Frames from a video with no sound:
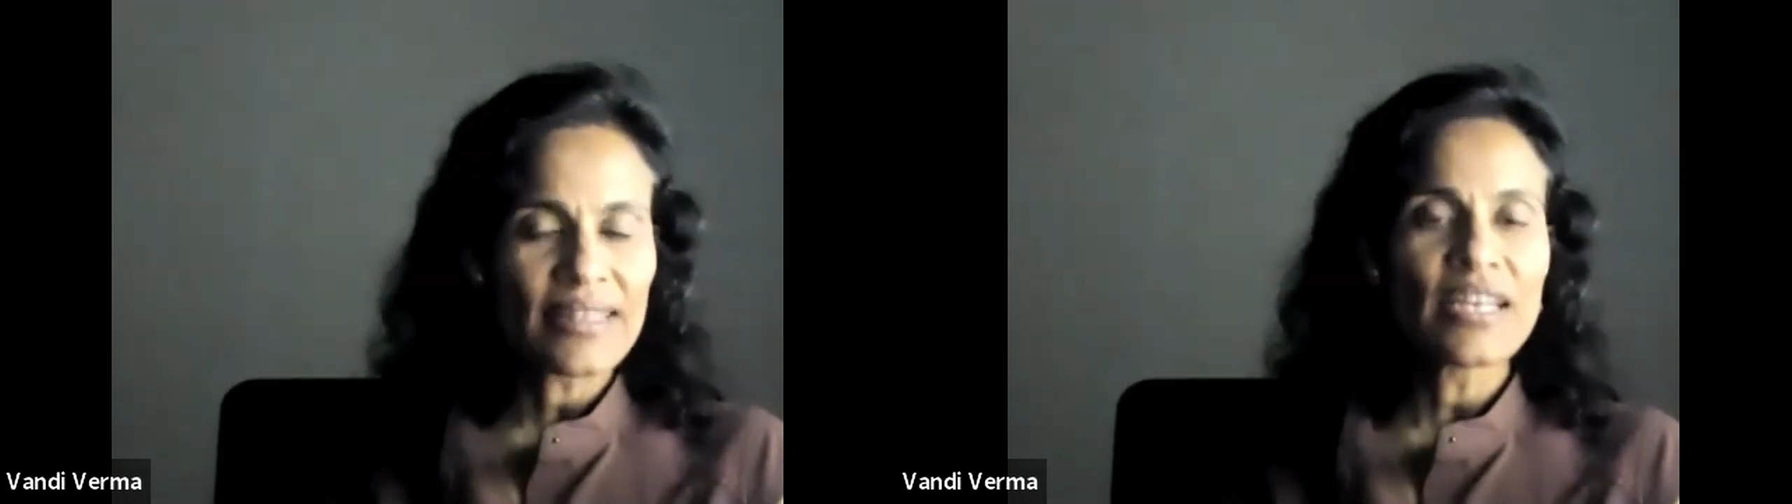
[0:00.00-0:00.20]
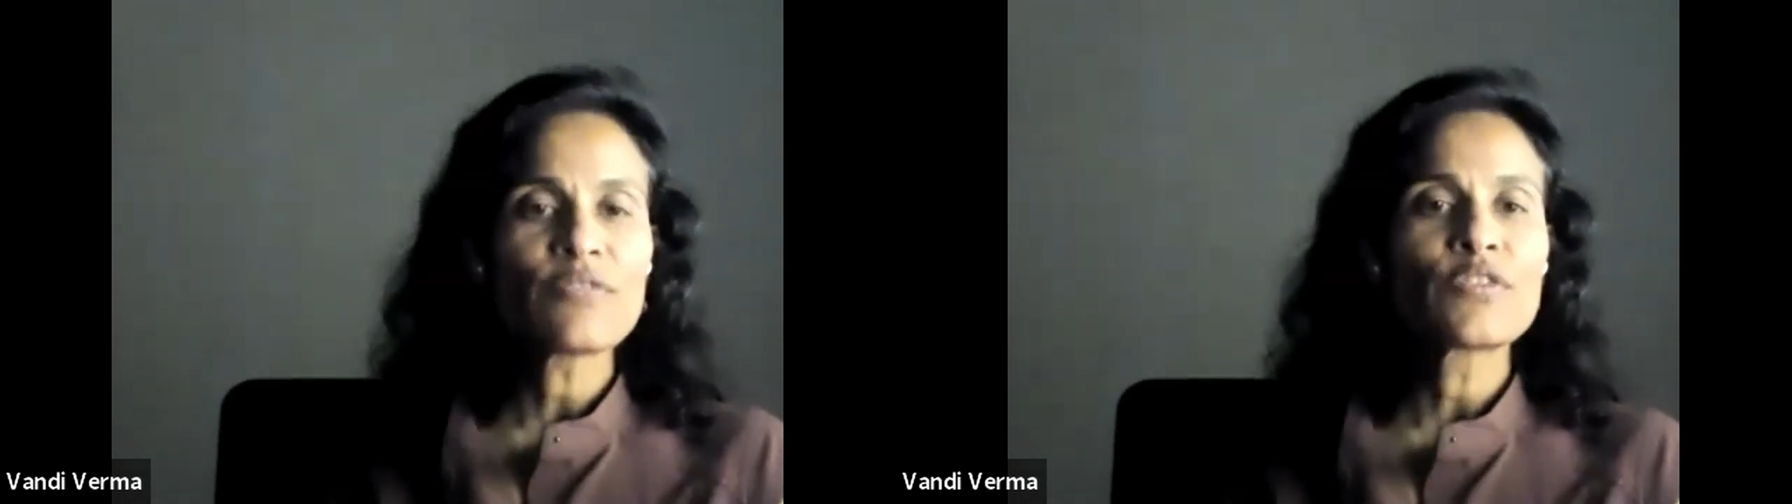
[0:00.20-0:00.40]

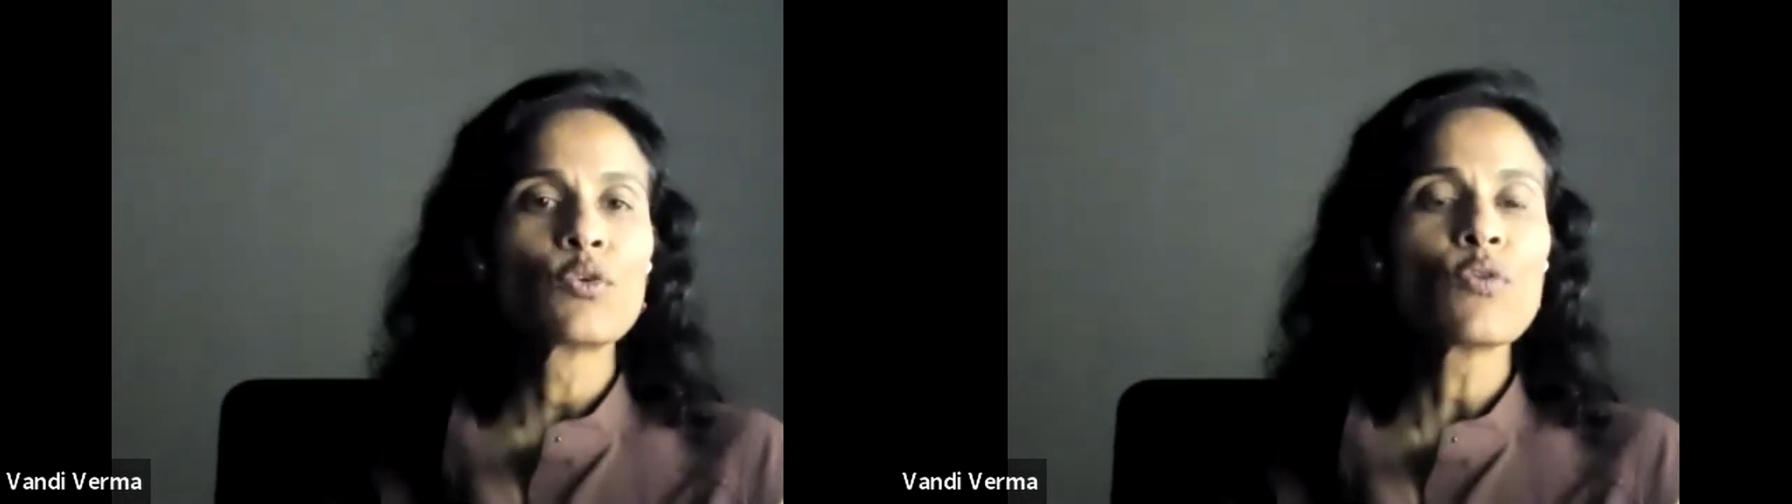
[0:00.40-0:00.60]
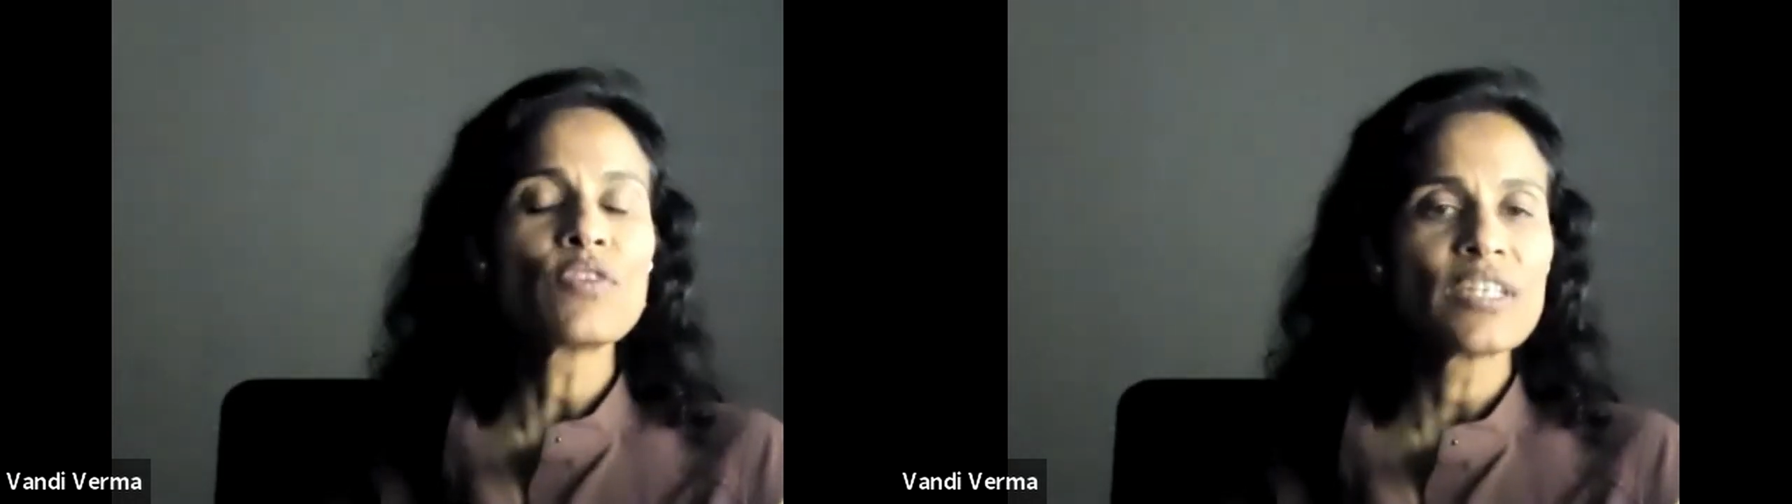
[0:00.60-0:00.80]
And then if
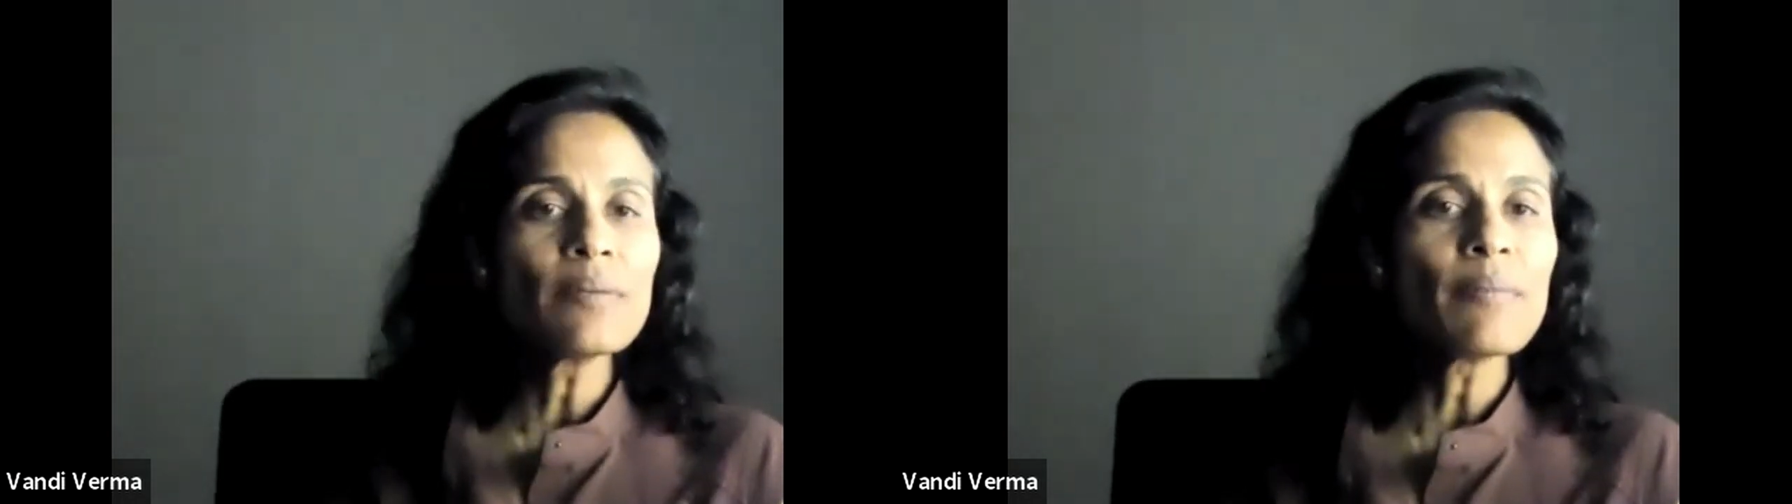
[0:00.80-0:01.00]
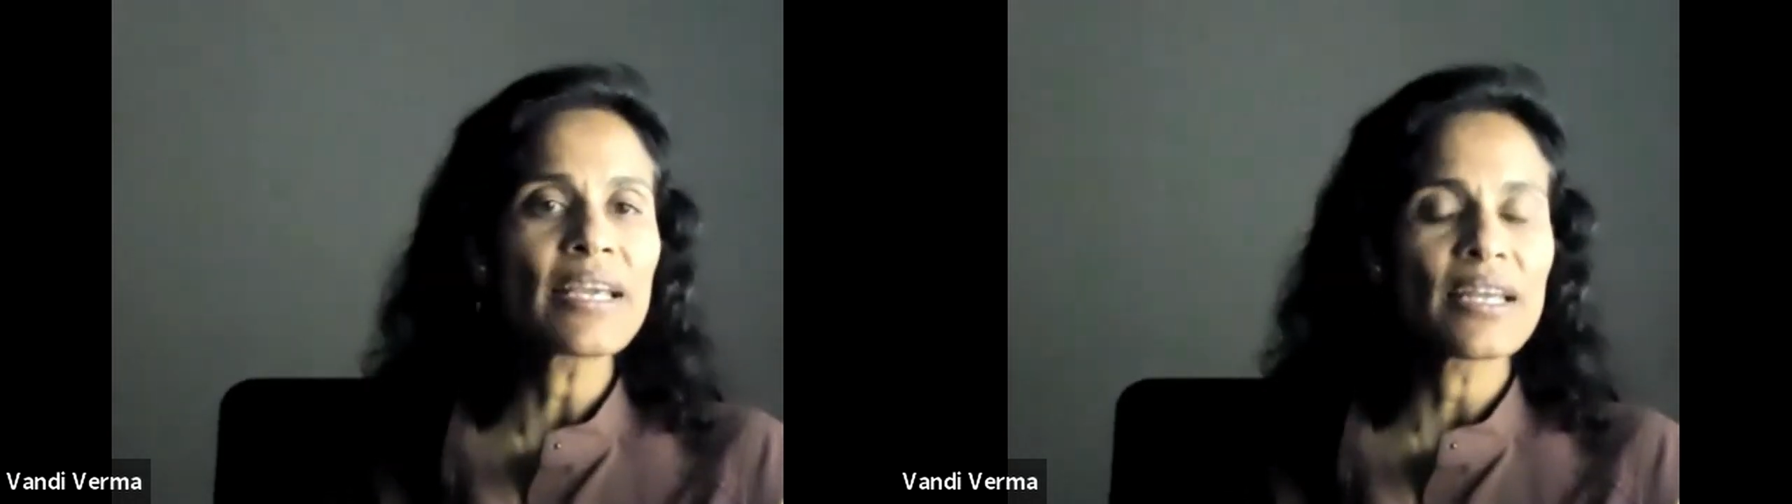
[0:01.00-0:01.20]
the rover
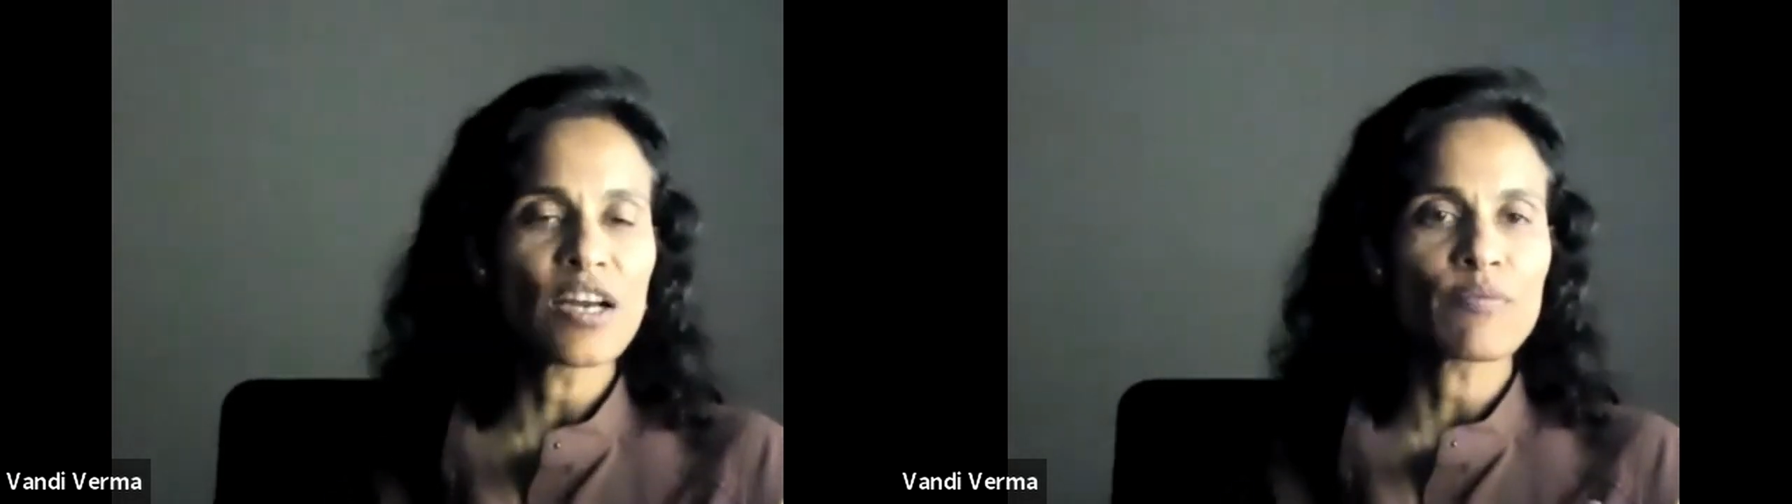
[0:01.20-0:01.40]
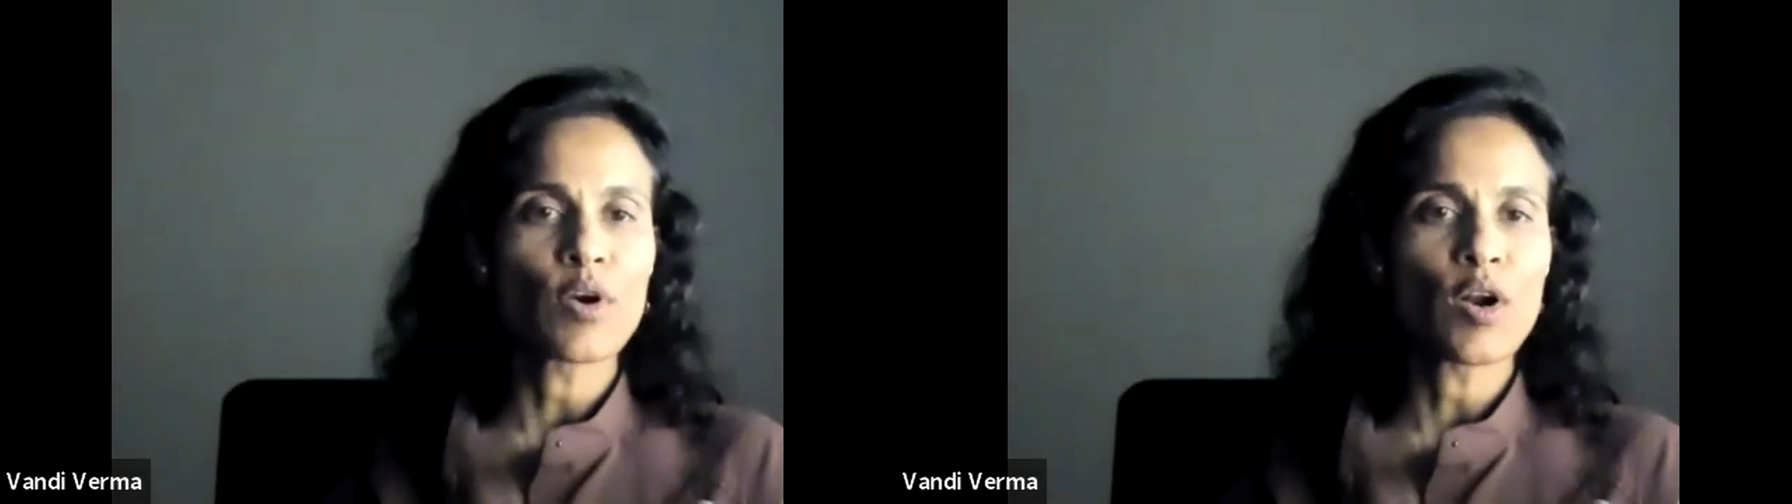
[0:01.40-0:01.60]
didn't make
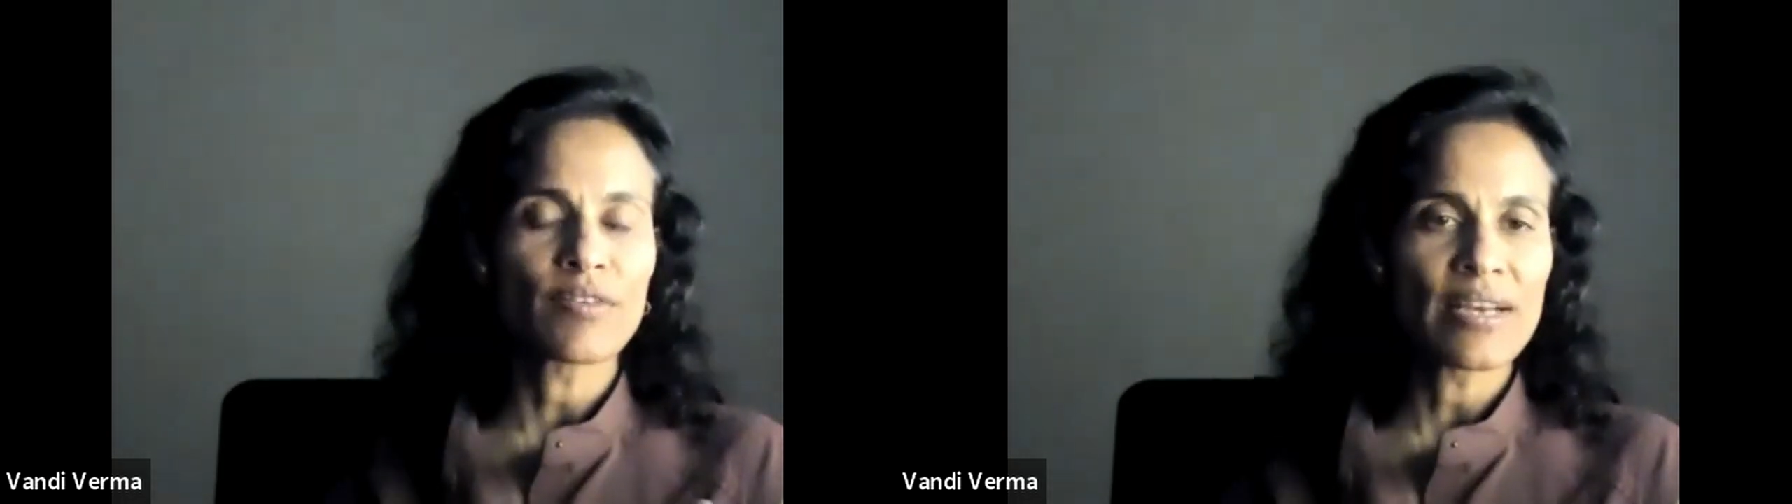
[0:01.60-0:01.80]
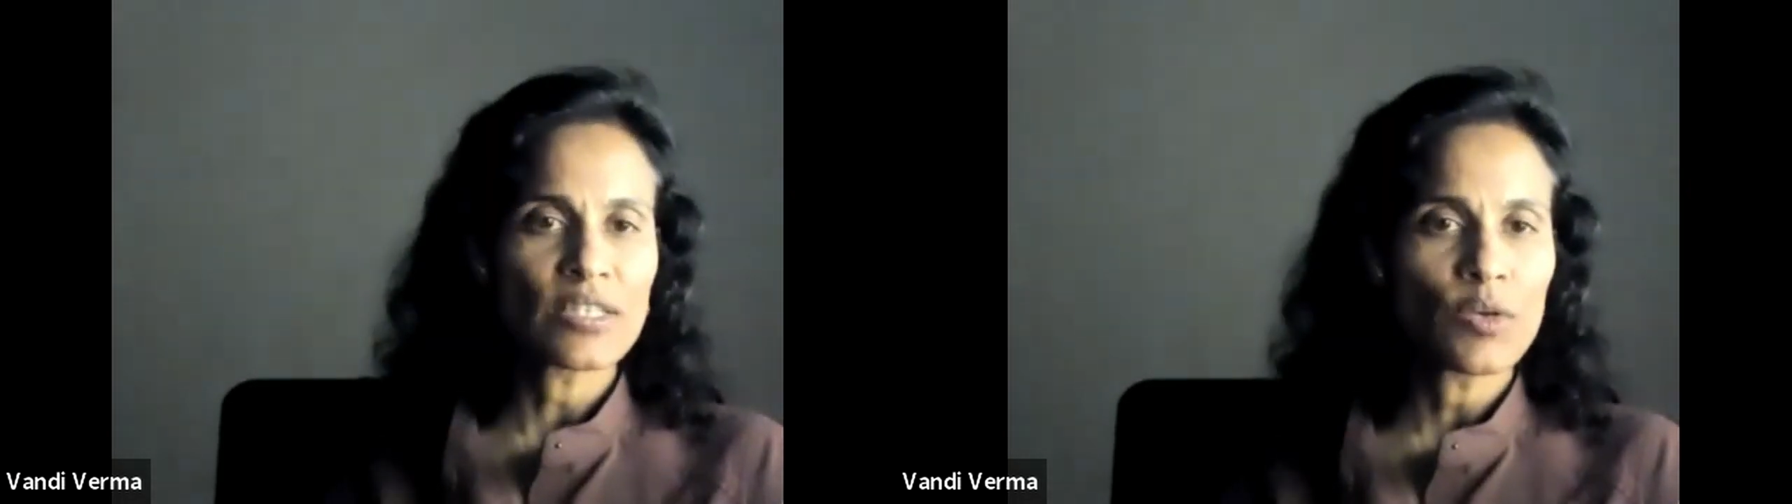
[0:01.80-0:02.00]
enough
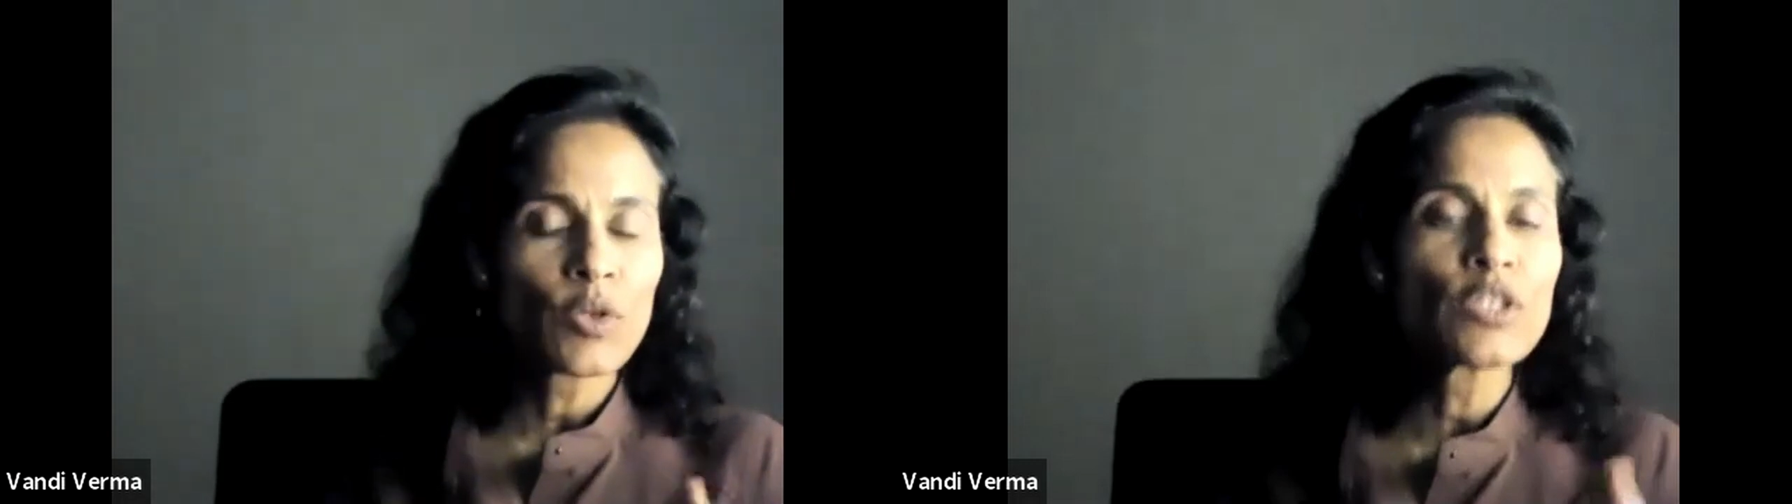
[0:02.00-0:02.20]
progress,